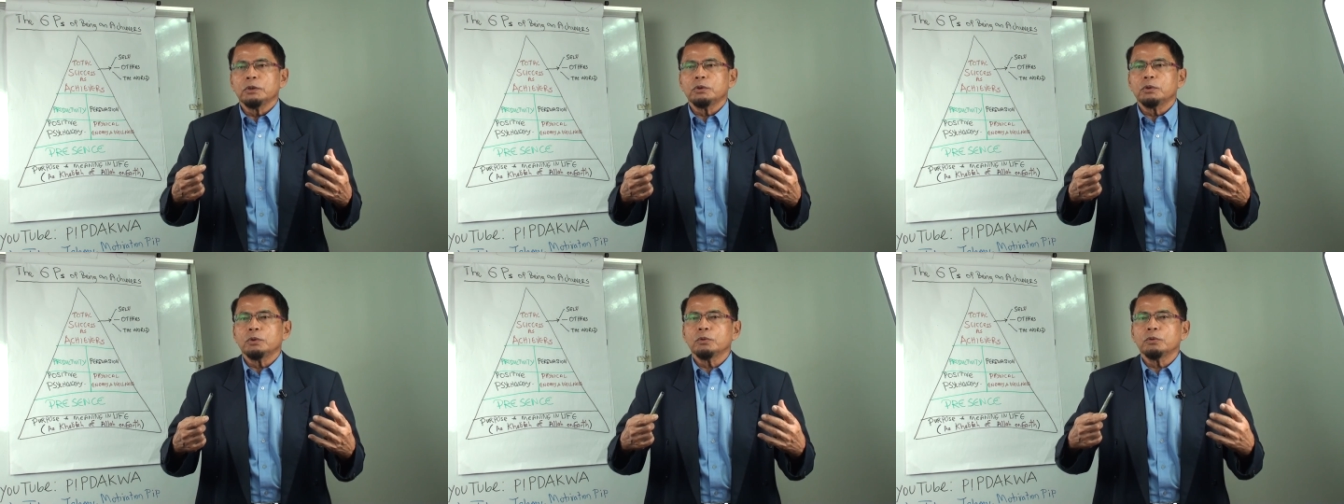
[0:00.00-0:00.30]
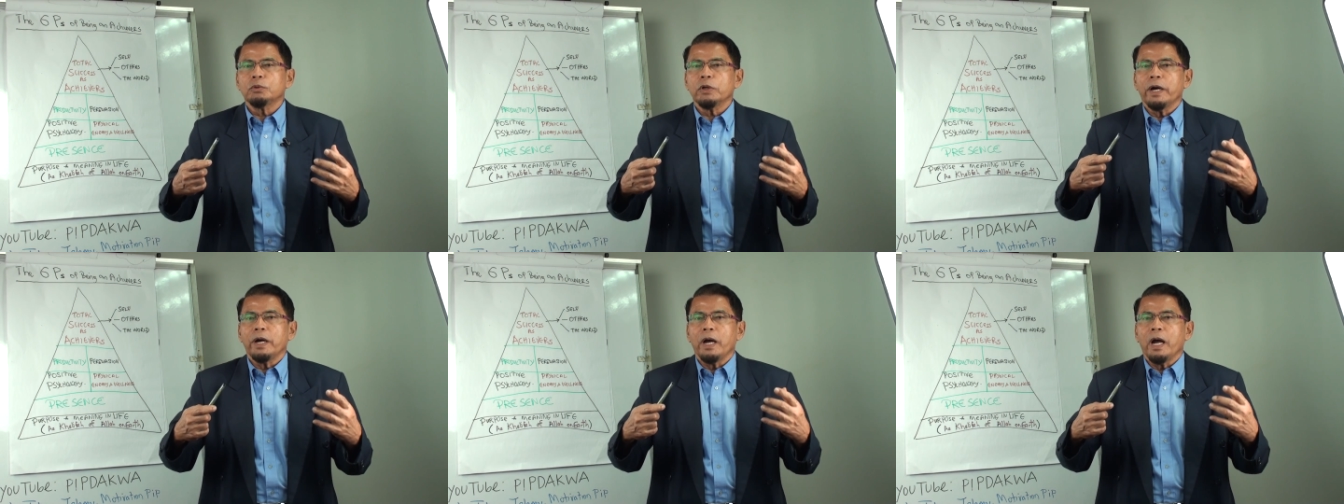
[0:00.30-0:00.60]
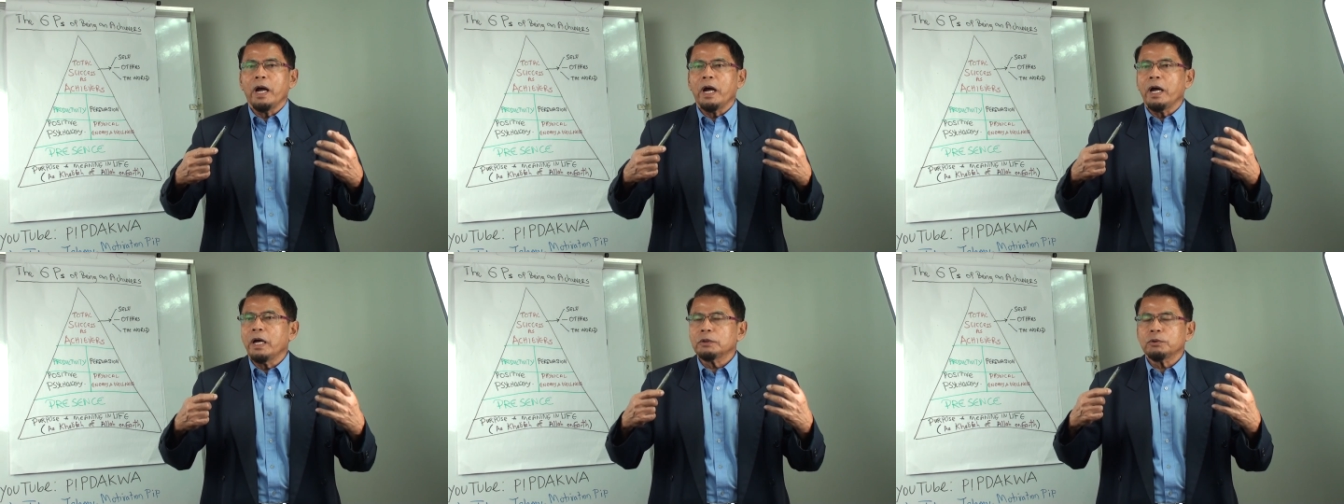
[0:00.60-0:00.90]
to,
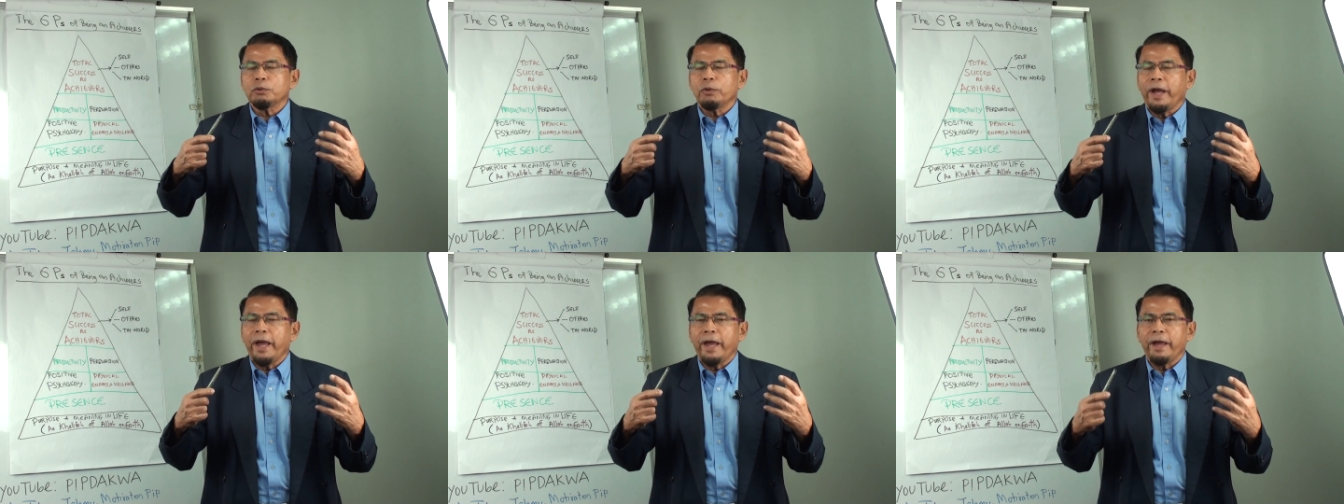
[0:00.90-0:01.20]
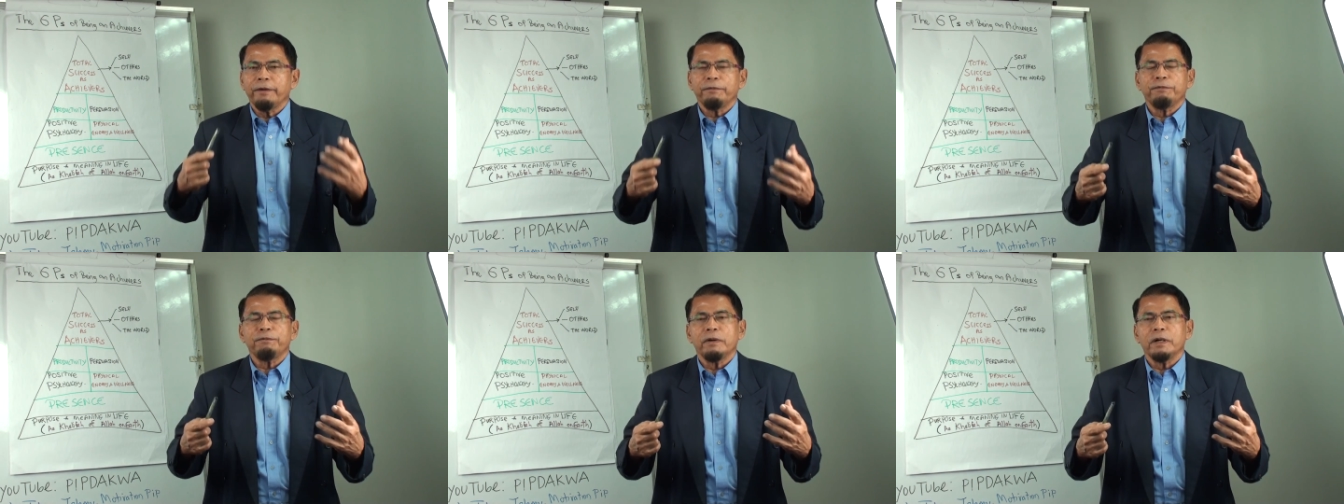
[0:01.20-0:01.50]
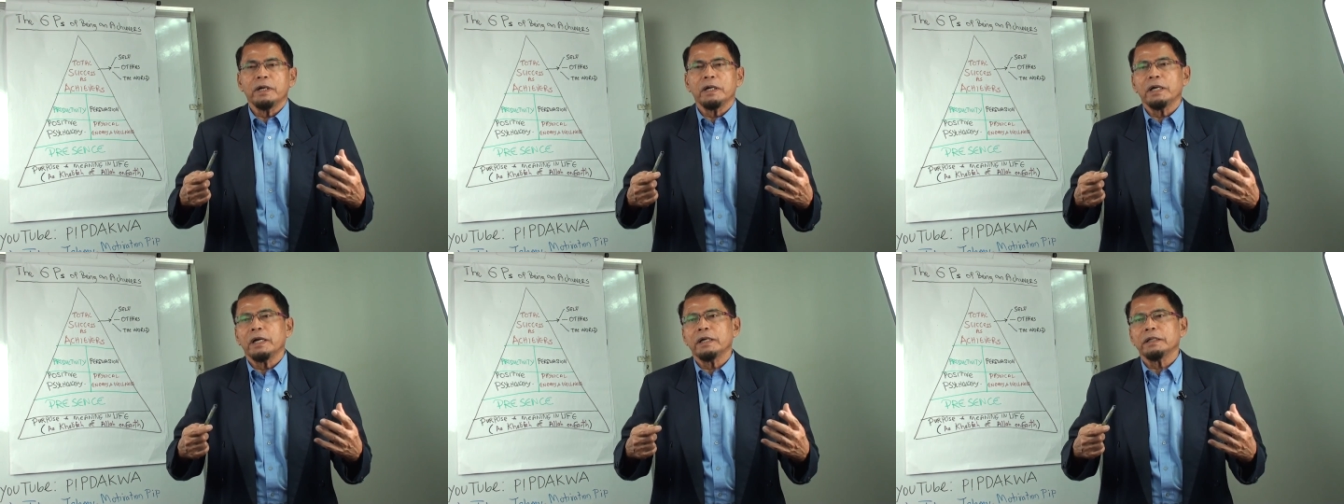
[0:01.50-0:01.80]
uh, to have
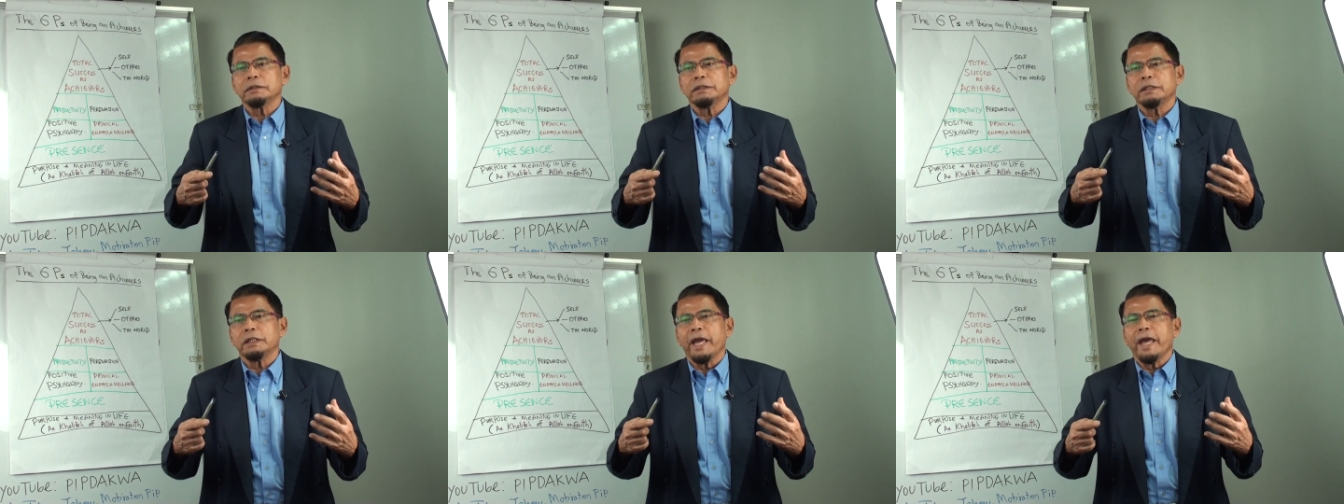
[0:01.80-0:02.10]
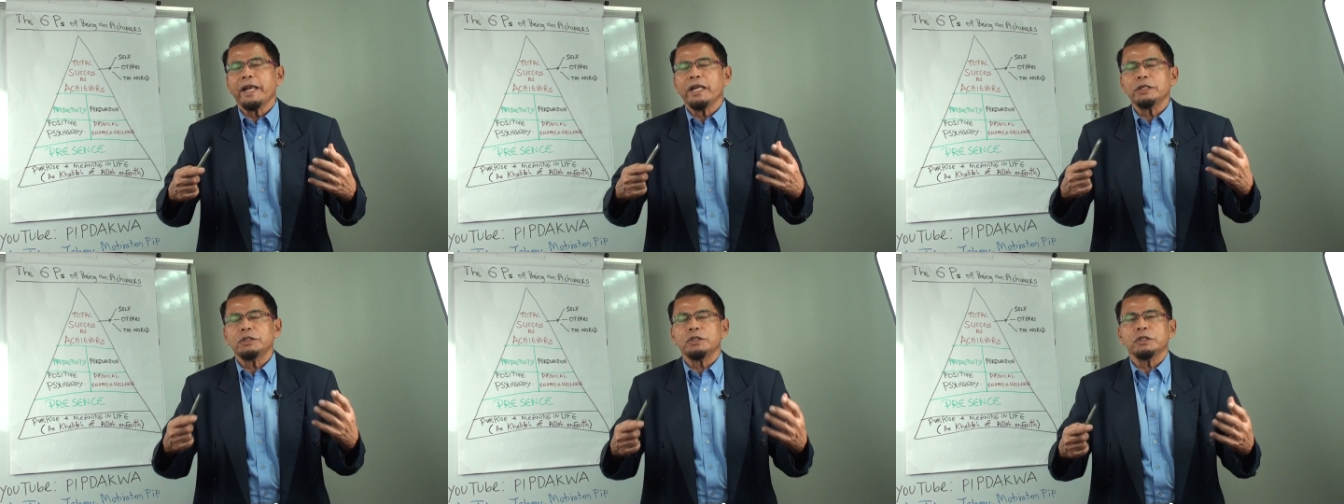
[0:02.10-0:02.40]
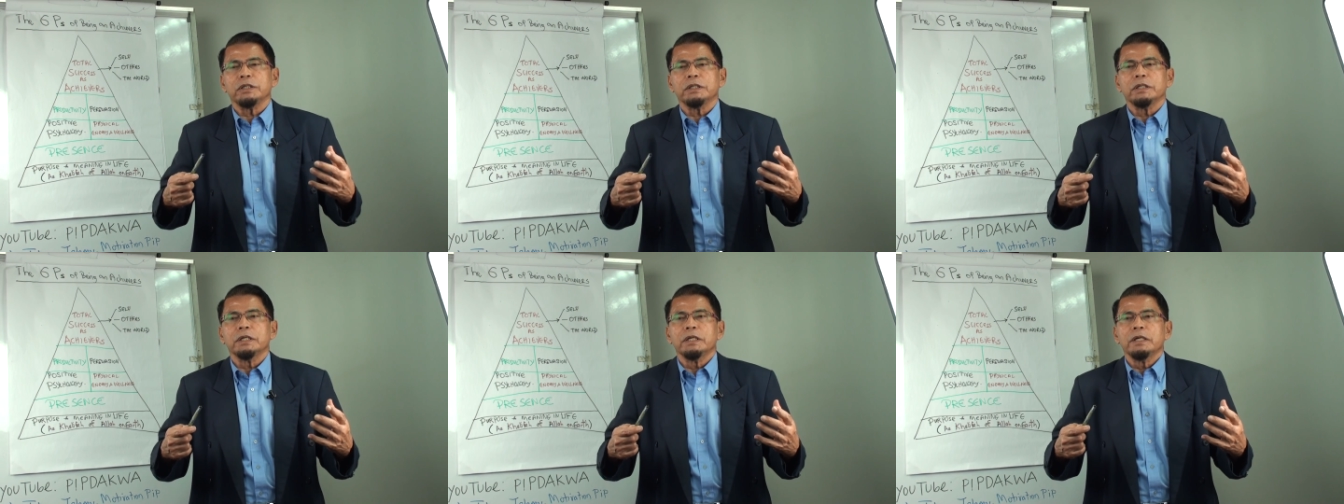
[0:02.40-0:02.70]
uh, the
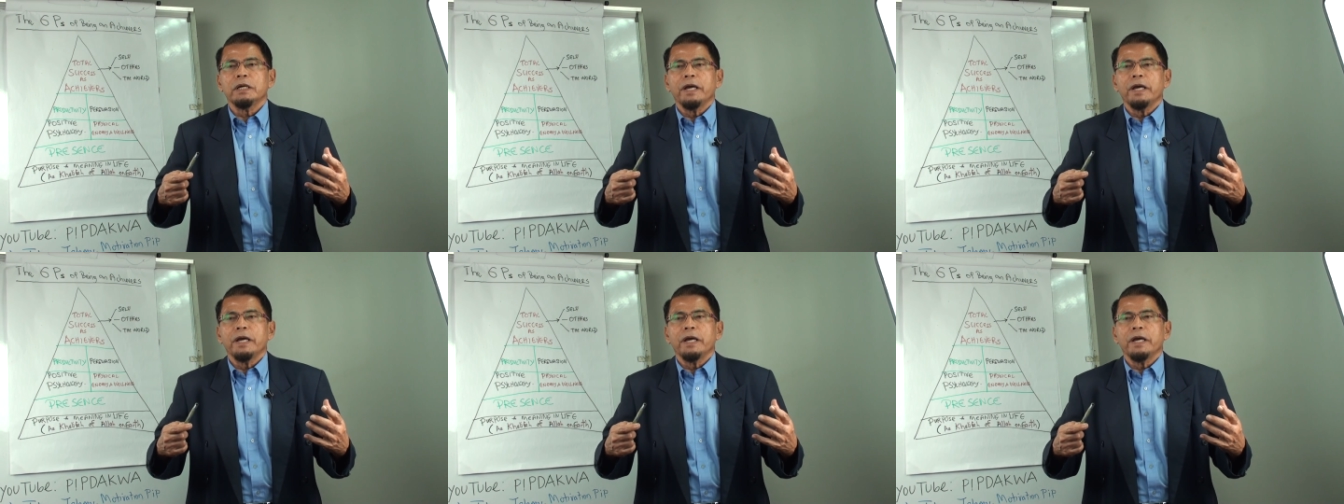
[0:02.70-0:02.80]
energy